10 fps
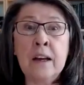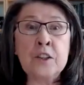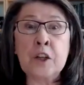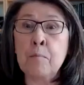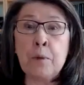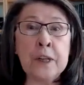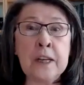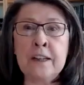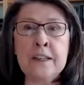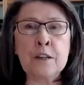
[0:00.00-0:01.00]
It's
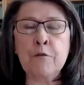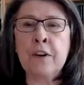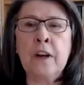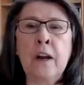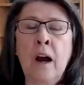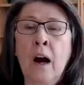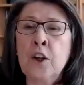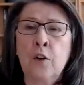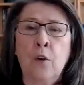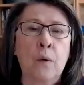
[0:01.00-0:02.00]
completely different. And,
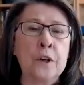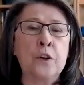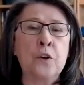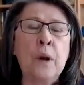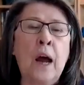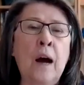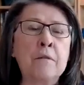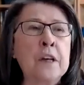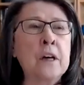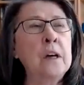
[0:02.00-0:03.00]
you don't have
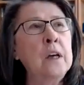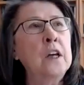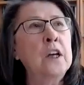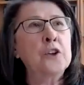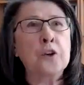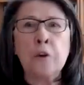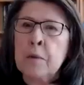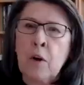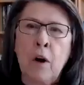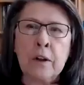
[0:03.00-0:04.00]
the
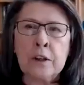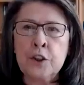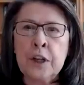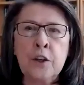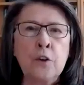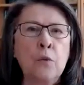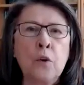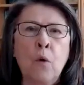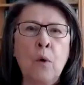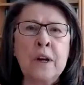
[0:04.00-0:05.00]
terminology. You don't
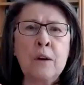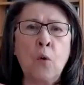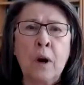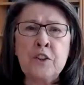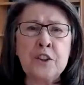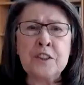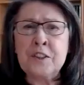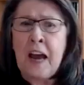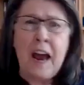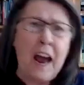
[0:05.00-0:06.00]
know what questions
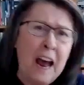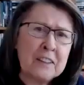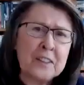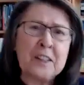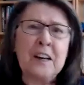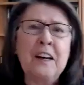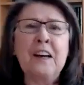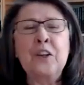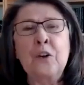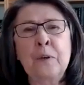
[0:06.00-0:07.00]
to ask.
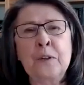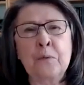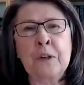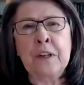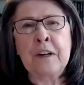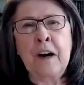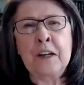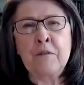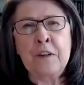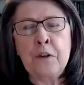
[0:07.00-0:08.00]
It's really kind
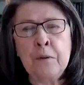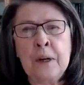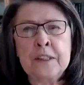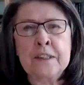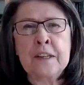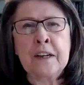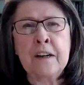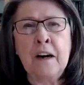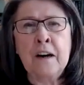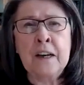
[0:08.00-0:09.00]
of interesting.
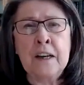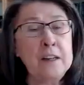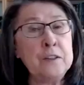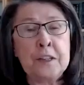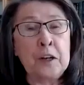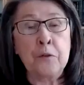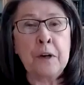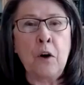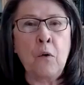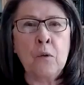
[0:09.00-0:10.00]
It is
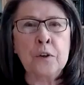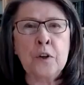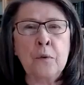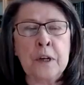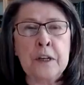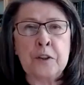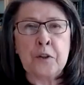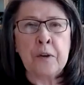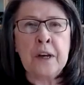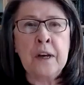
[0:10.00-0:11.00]
entering a whole new
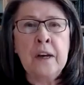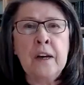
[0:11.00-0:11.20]
industry.